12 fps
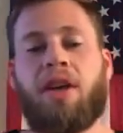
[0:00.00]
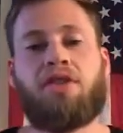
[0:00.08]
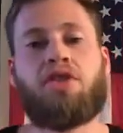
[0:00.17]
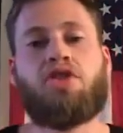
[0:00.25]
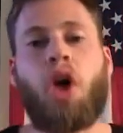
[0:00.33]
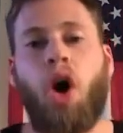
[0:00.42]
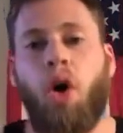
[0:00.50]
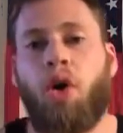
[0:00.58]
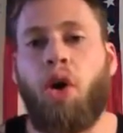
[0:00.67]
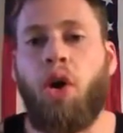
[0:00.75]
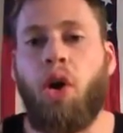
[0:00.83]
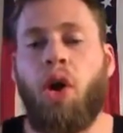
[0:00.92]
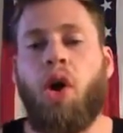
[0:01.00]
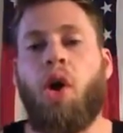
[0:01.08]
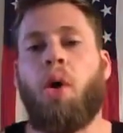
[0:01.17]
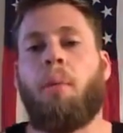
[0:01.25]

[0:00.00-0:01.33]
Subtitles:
it's total